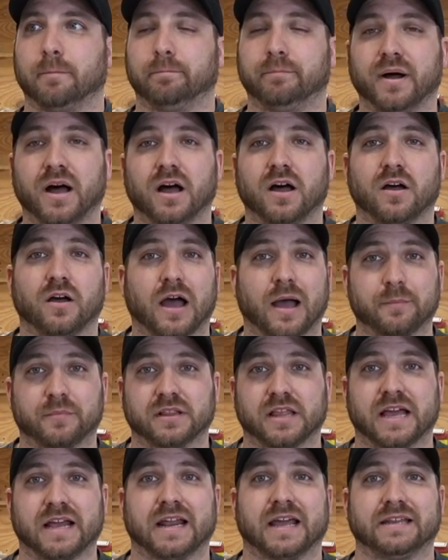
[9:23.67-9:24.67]
But I'm
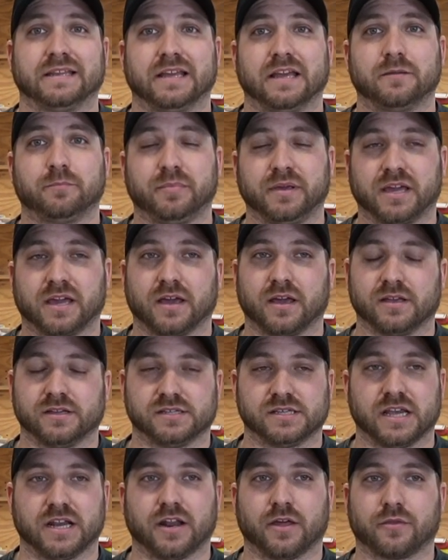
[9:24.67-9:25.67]
glad I did,
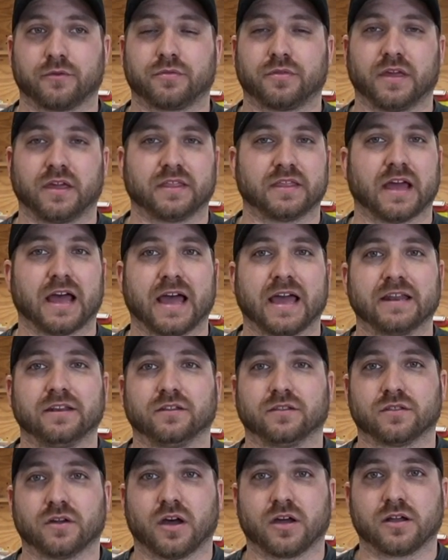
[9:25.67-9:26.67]
because another thing that I
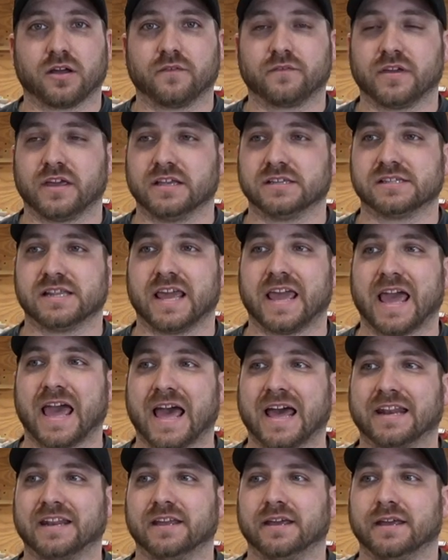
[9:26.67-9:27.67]
hadn't thought of is they
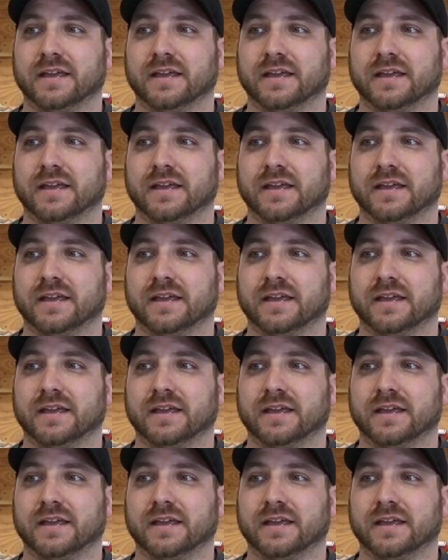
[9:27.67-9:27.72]
had,